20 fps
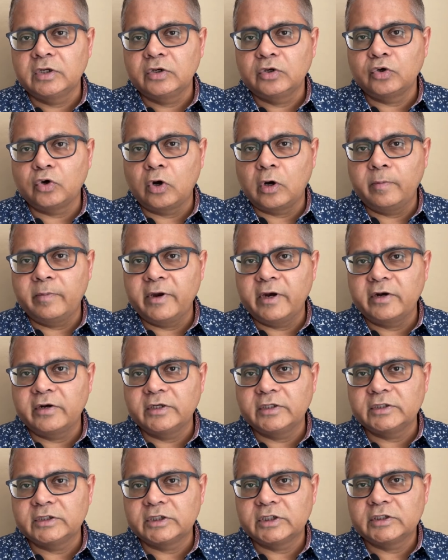top-end
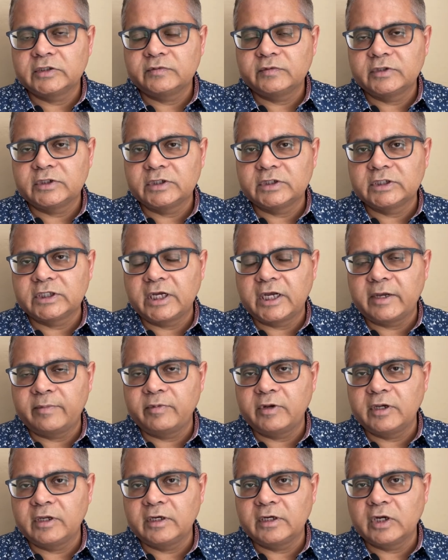research which is
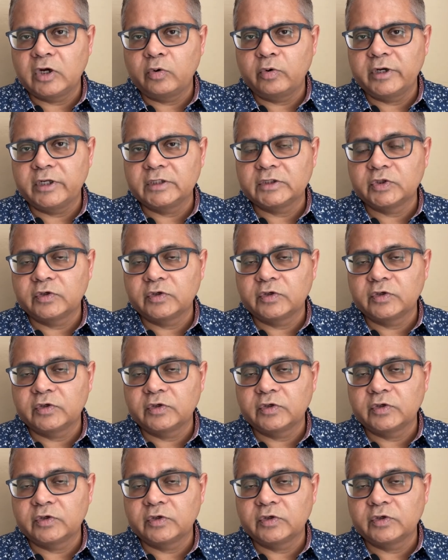happening nowadays,